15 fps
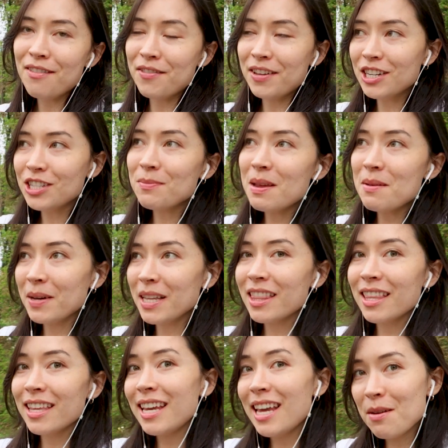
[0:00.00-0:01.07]
I finished my
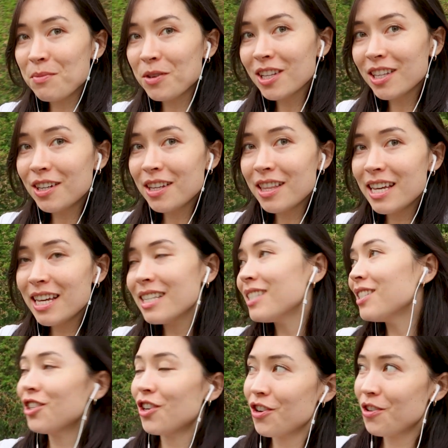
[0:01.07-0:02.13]
monthly April Little
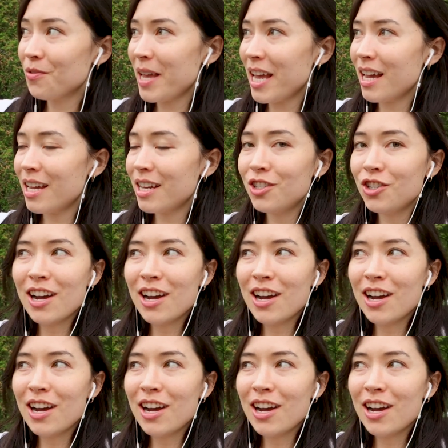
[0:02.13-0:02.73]
Things journal page.